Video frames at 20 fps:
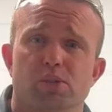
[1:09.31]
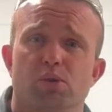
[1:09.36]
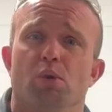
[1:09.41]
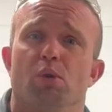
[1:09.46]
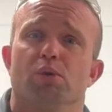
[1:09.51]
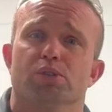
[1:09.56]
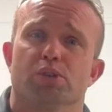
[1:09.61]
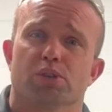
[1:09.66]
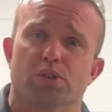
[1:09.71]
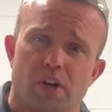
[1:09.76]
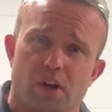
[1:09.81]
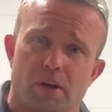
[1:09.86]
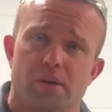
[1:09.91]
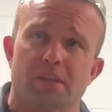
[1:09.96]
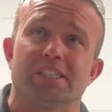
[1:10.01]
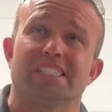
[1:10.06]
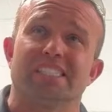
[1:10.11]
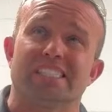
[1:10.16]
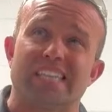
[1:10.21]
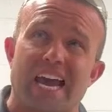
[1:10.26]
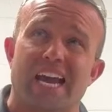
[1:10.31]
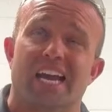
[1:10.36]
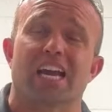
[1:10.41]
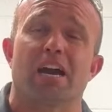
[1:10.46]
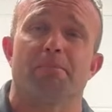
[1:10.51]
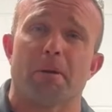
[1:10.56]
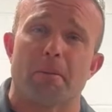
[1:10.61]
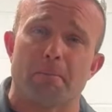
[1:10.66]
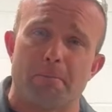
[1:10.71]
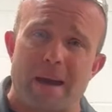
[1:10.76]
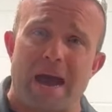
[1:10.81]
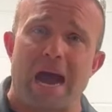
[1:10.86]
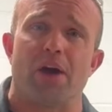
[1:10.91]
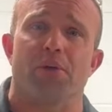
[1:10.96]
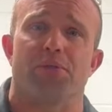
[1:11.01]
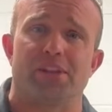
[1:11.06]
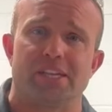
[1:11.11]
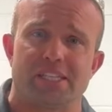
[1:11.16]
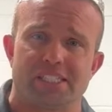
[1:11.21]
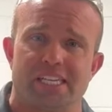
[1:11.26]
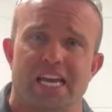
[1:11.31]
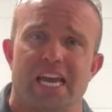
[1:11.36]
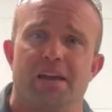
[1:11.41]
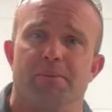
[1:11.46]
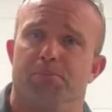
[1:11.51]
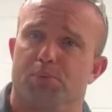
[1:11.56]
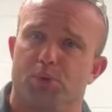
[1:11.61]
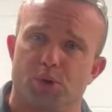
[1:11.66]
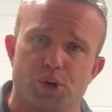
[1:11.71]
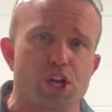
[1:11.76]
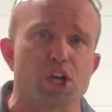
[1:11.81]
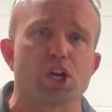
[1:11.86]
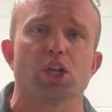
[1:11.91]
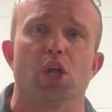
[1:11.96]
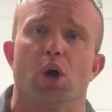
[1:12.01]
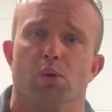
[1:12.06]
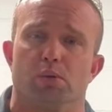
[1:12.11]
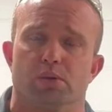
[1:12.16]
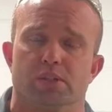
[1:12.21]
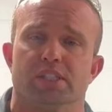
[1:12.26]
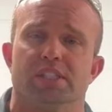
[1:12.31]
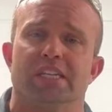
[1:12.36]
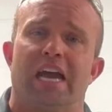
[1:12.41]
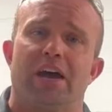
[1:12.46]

schools are gonna stack up about the same, pretty close.